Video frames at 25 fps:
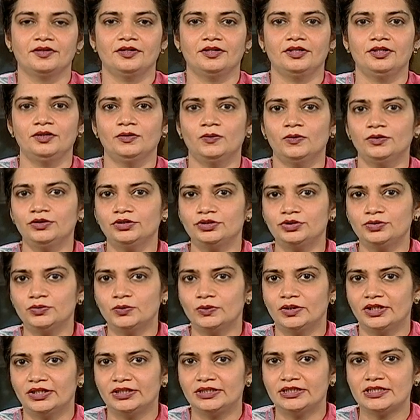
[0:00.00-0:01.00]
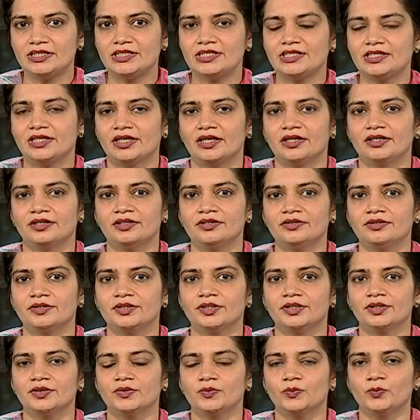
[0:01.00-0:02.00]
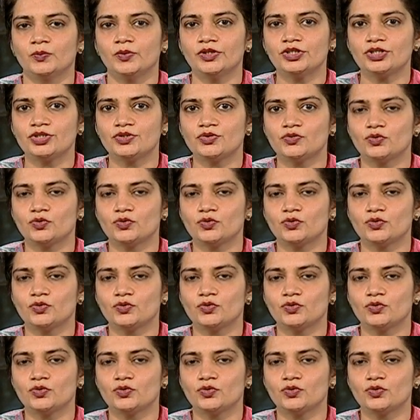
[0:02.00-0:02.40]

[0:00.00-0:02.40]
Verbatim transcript: In order to understand which